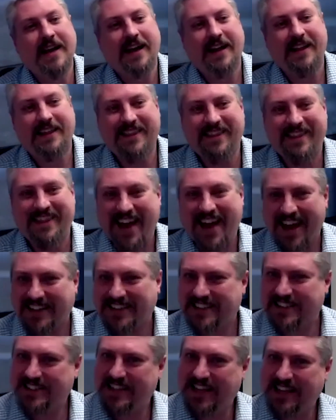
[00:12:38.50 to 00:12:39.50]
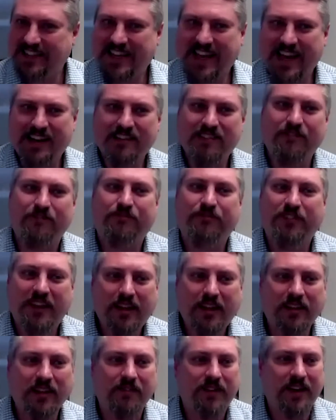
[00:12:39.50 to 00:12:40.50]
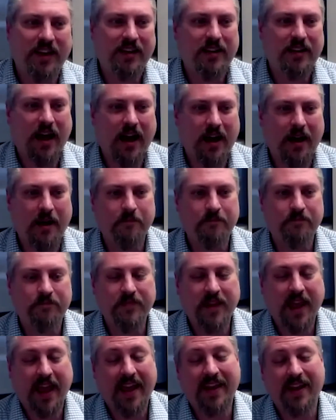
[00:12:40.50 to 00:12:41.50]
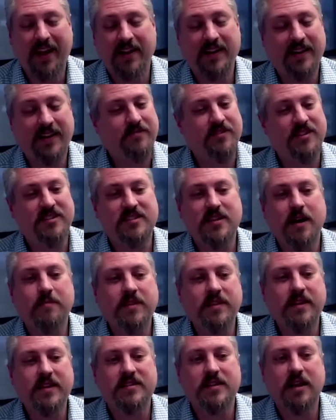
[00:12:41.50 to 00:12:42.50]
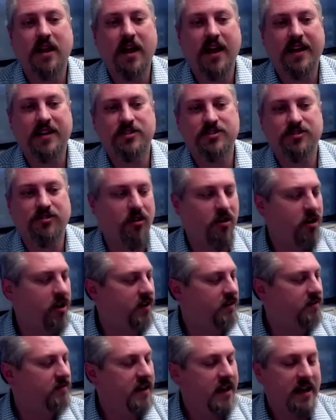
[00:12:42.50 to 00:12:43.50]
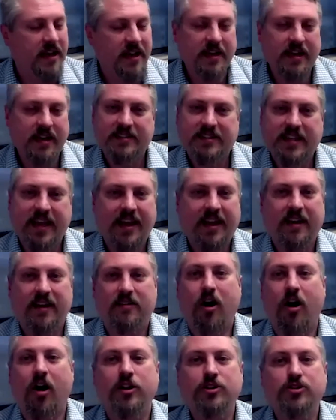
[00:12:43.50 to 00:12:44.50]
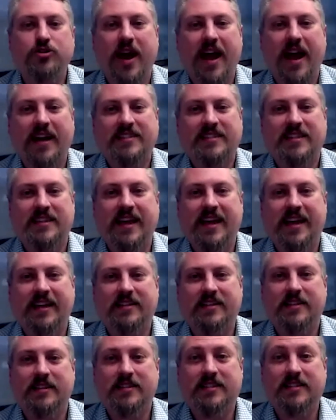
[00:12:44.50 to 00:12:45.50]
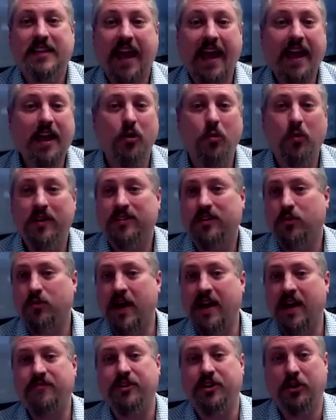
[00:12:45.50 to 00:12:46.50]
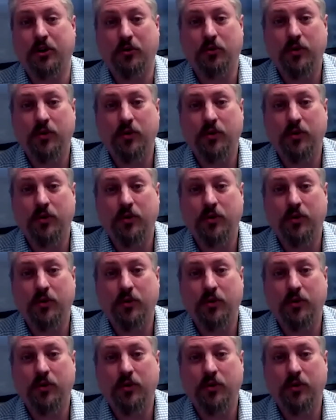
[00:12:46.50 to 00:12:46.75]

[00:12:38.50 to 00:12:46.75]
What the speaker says: that's kind of the feel of it. And even some of these clients are on, say, contracts that scale with their revenue.